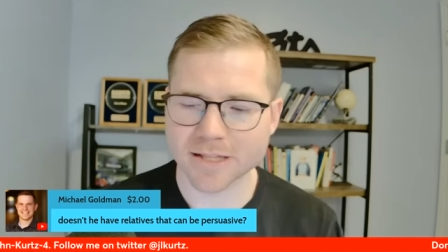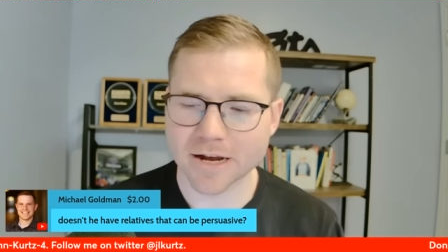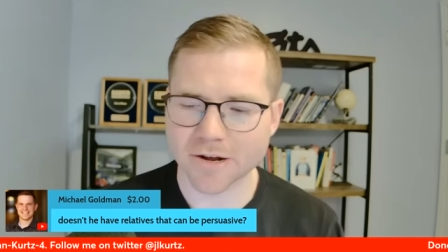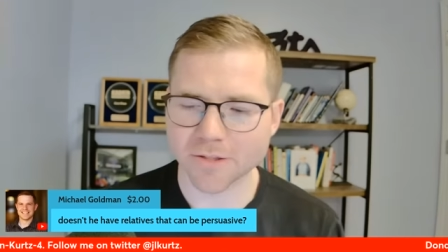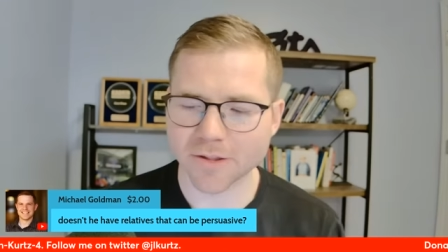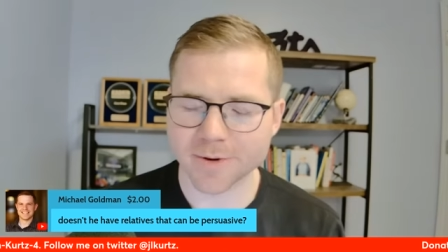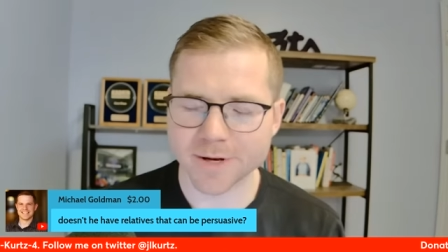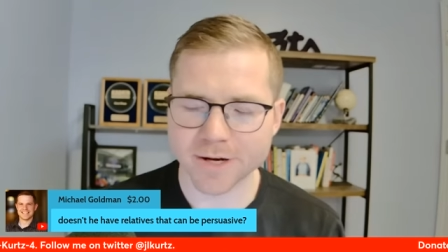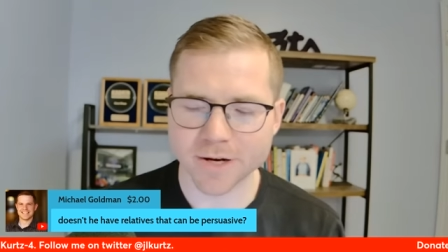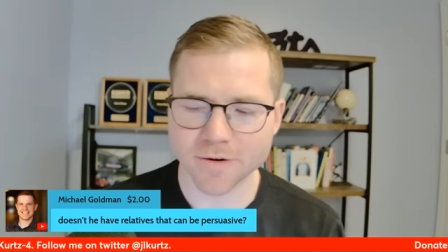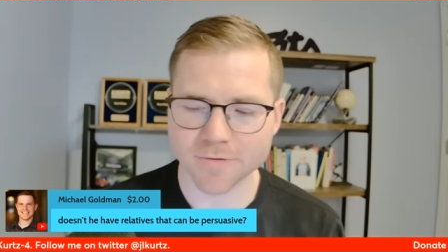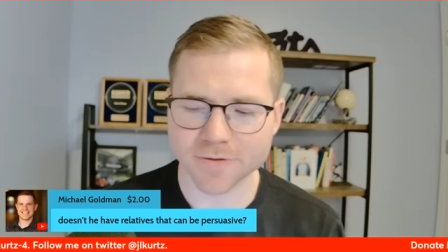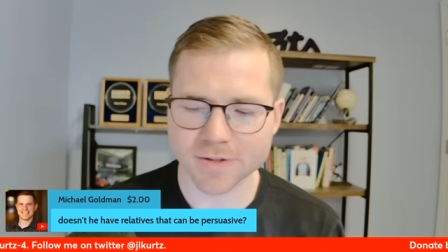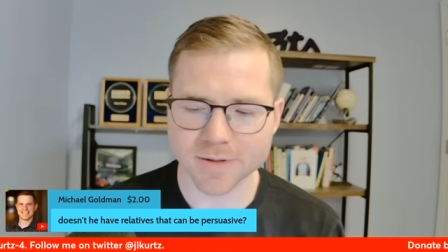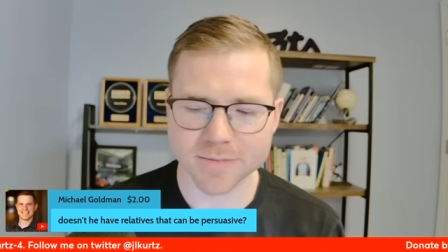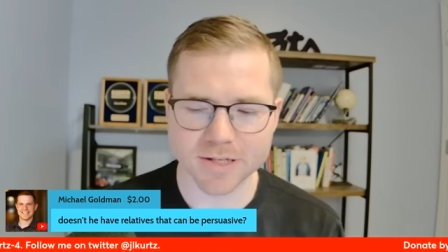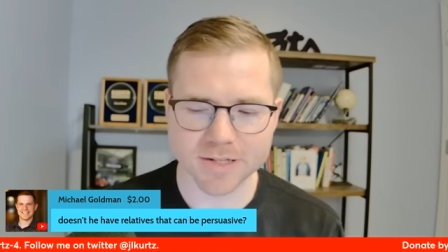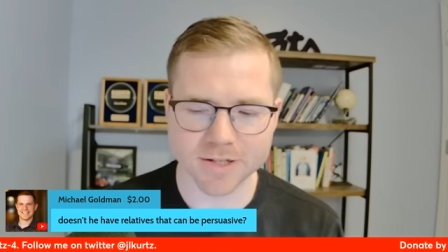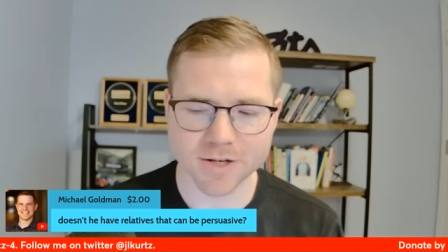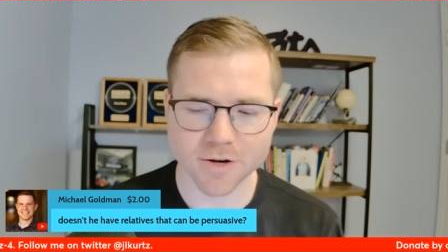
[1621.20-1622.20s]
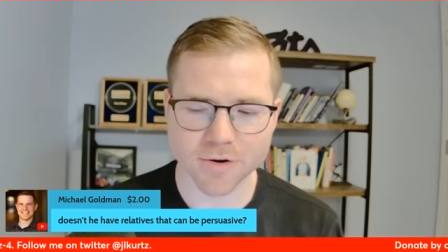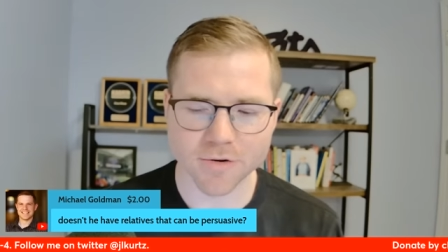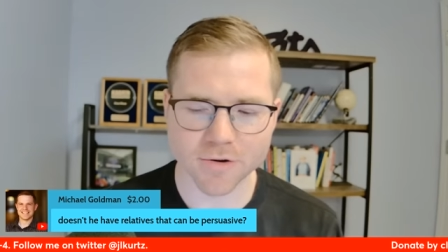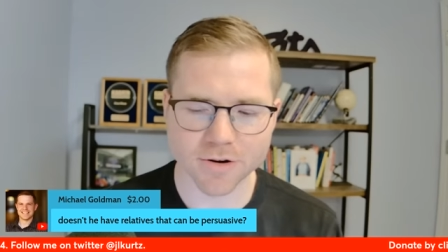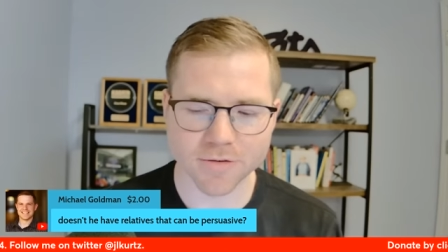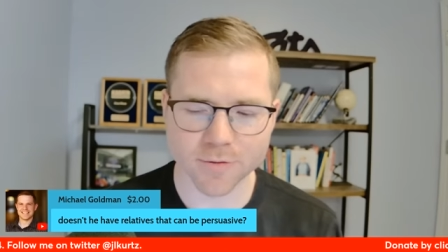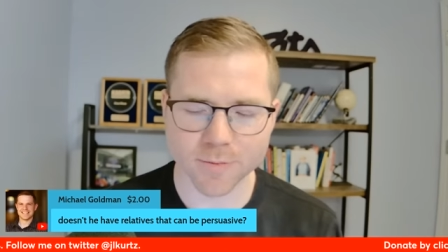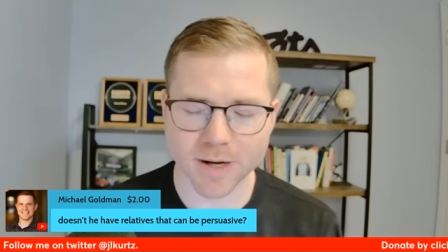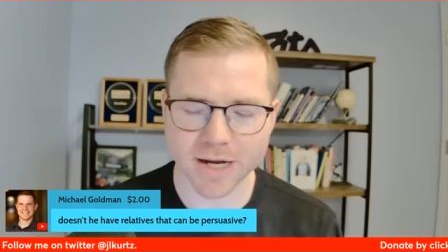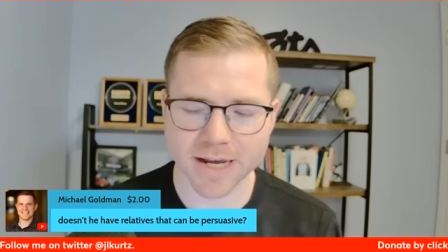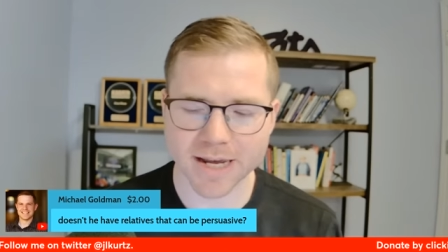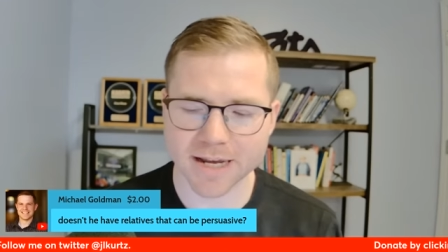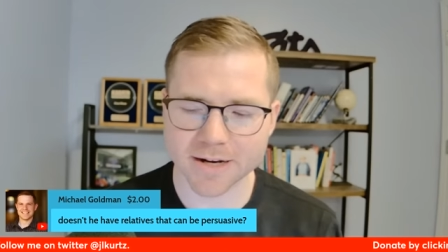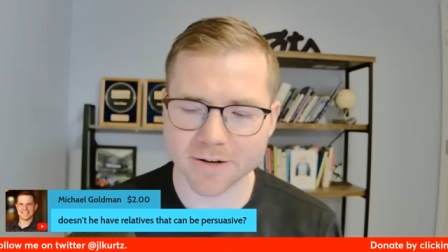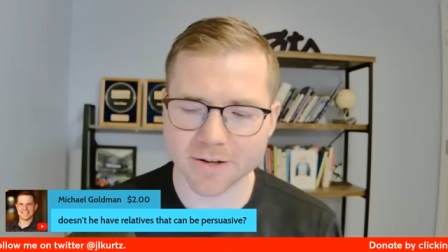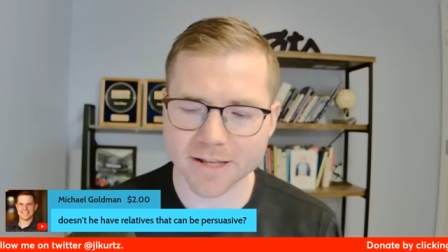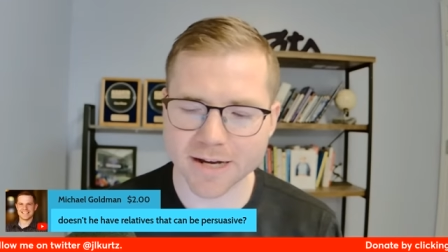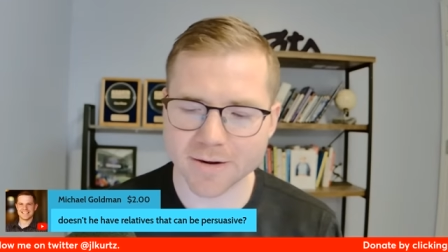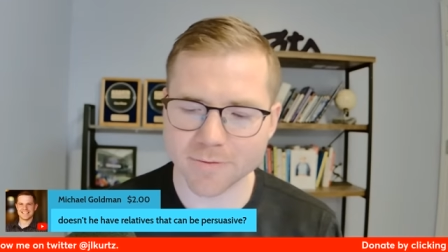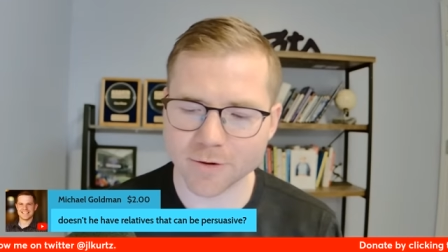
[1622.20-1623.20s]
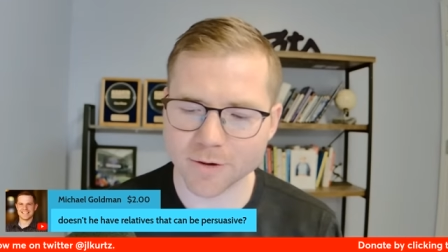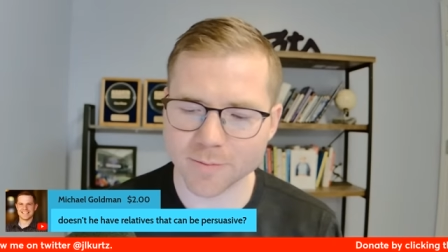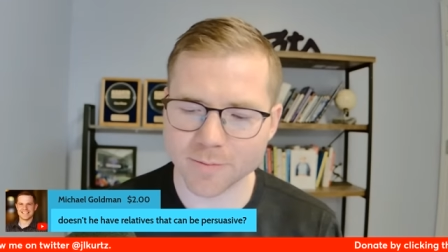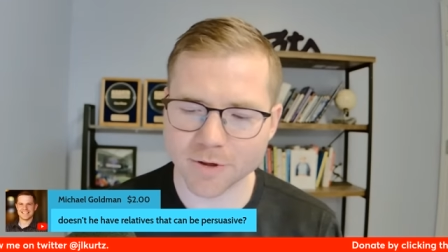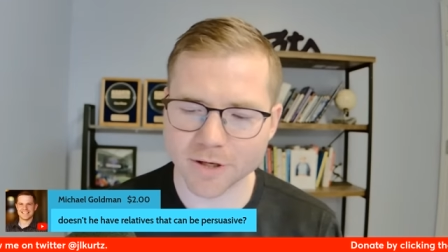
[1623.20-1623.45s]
there. Let me know if something's going over my head on that one.